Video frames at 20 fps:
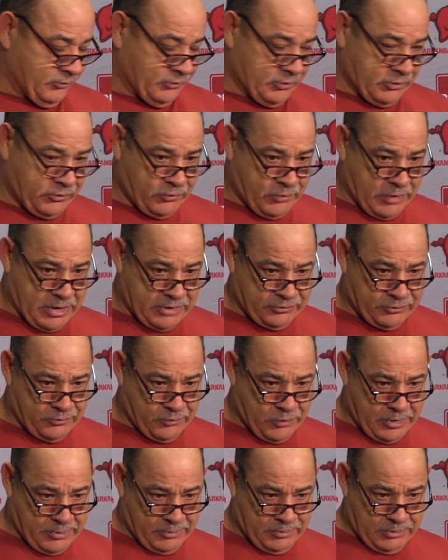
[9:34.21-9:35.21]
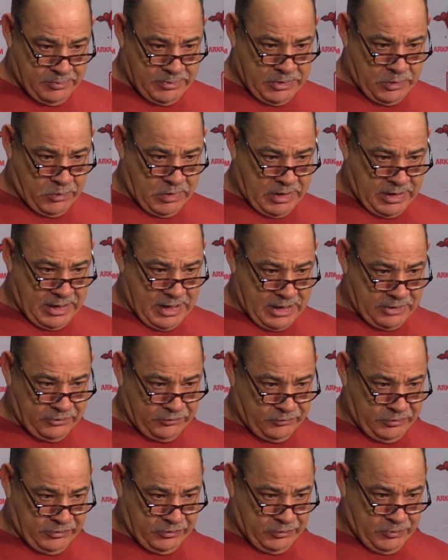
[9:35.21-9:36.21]
situation where, to be quite
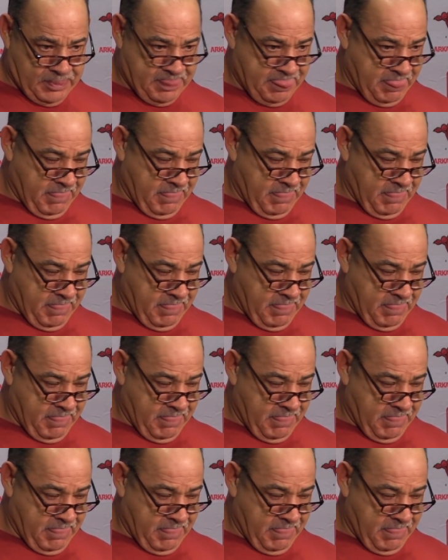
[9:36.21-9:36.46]
honest with you,